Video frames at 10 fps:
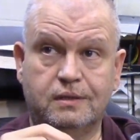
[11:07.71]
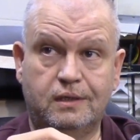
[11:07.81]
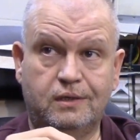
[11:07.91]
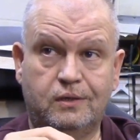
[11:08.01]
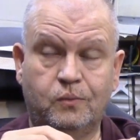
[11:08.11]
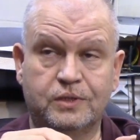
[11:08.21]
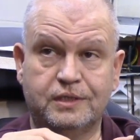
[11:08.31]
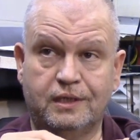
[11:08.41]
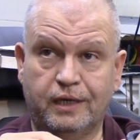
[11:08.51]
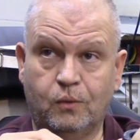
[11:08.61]
You know, it
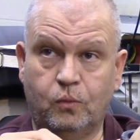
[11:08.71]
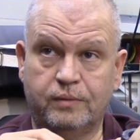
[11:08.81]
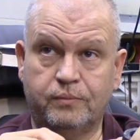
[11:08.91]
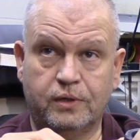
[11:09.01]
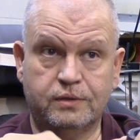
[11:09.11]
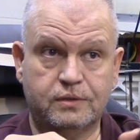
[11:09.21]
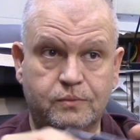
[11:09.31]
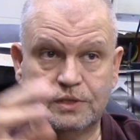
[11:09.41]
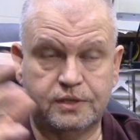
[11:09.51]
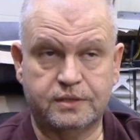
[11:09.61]
wasn't like one person
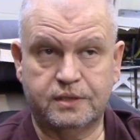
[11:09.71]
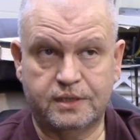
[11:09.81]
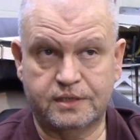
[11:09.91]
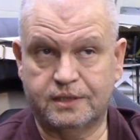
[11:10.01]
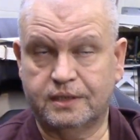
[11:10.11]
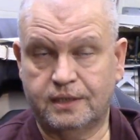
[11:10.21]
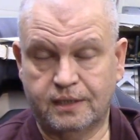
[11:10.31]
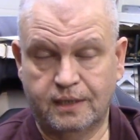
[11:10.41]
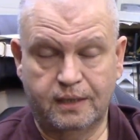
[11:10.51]
was just innocently.